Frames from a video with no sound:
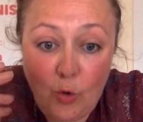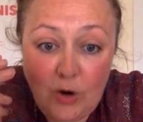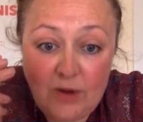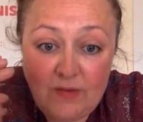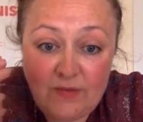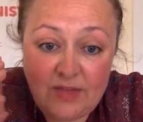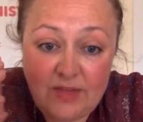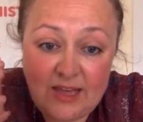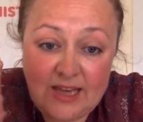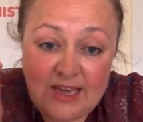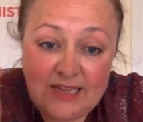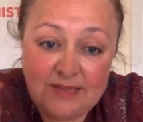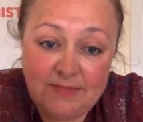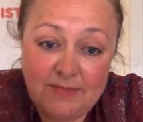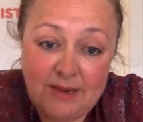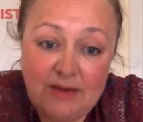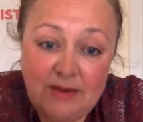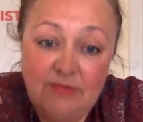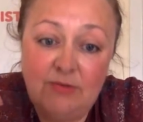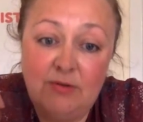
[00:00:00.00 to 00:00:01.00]
of these
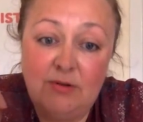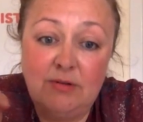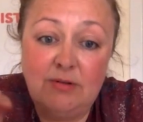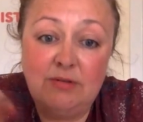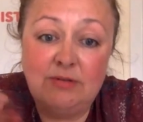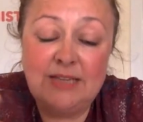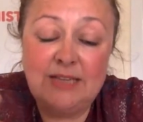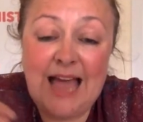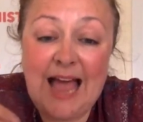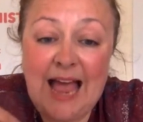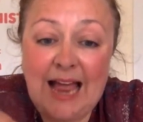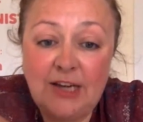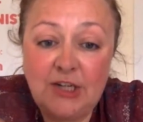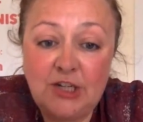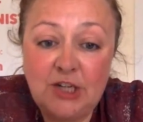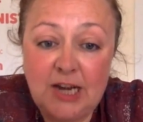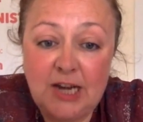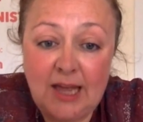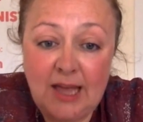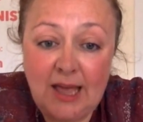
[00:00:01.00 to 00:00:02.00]
minerals
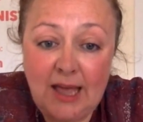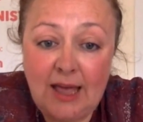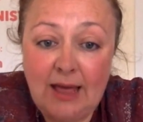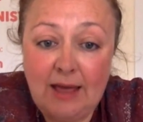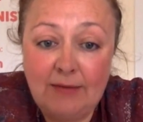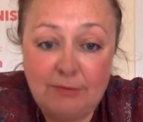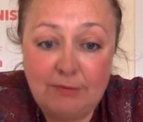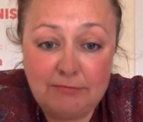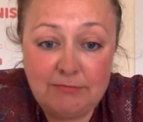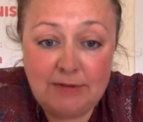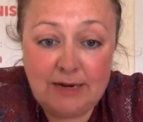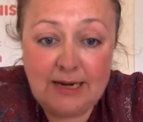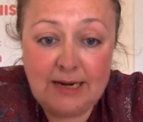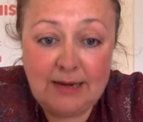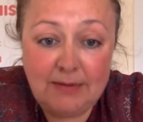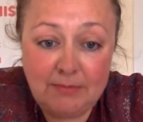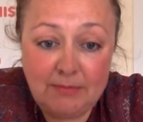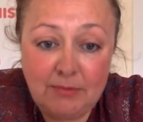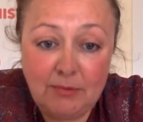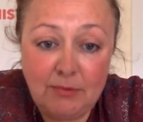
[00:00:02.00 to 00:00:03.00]
actually have a really
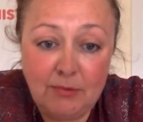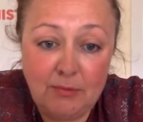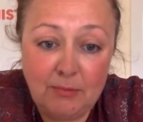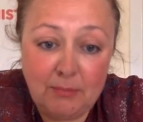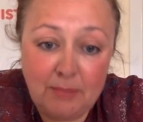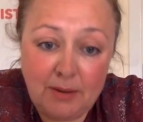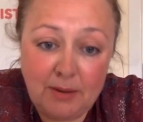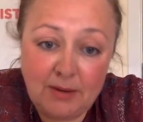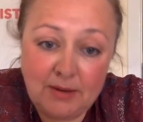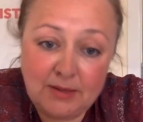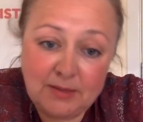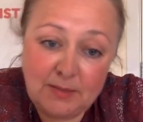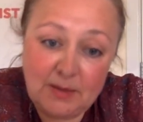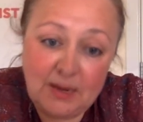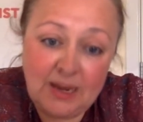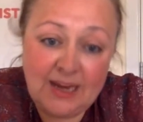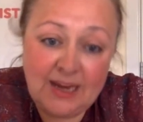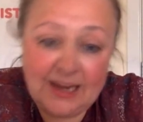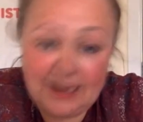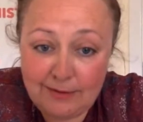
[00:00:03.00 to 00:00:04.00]
important part to
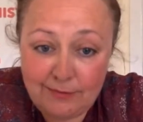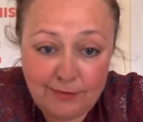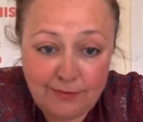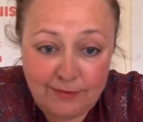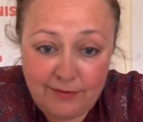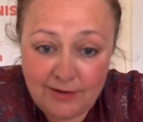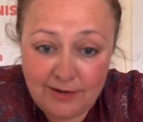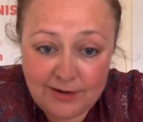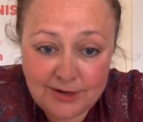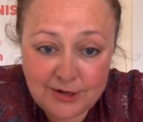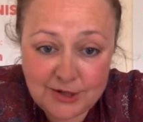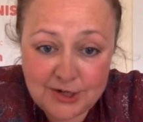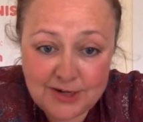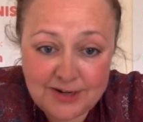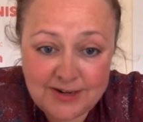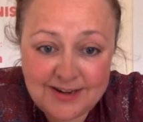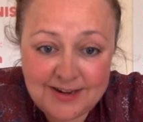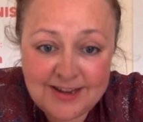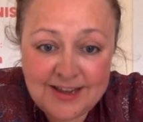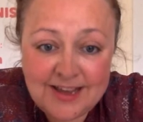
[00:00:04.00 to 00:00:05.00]
play in liver
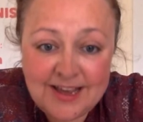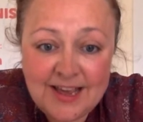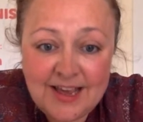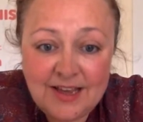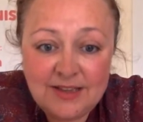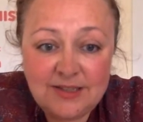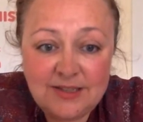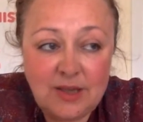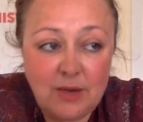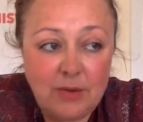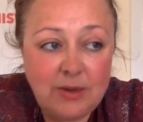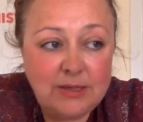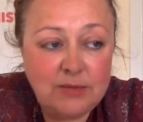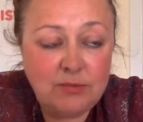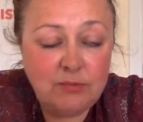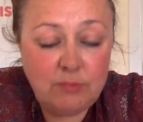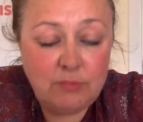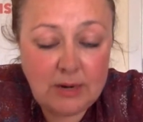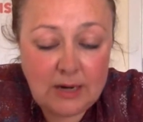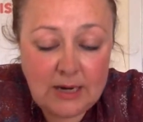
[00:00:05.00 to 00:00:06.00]
function. So it's
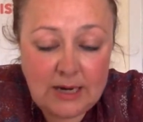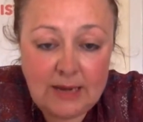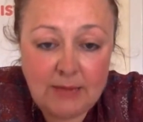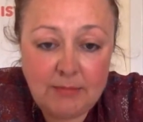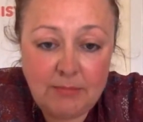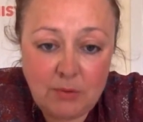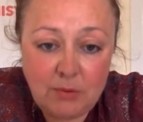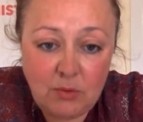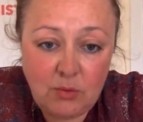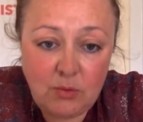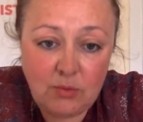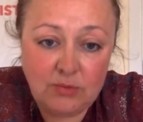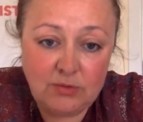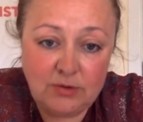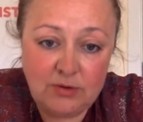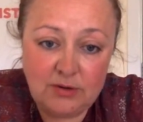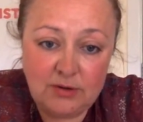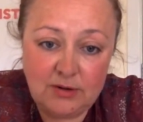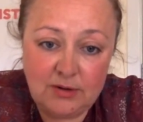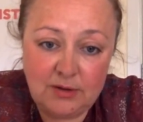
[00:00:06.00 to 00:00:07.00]
really
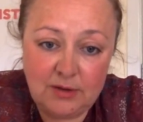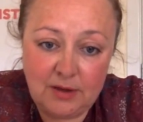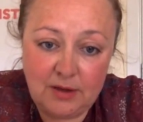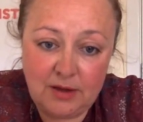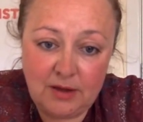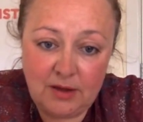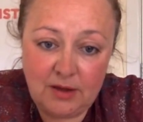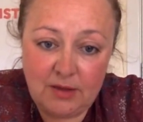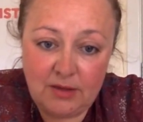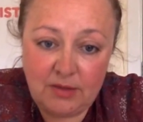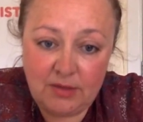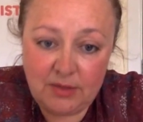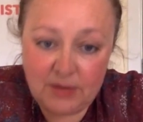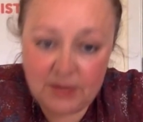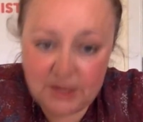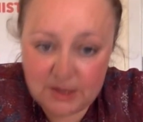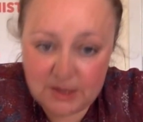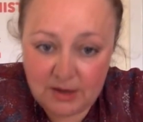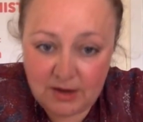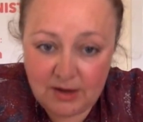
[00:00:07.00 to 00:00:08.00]
important that the
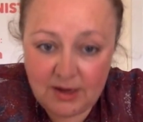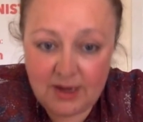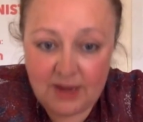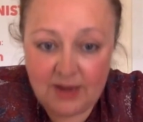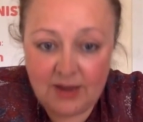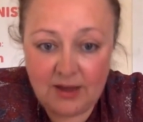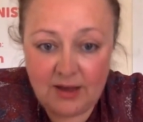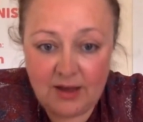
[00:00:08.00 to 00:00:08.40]
diet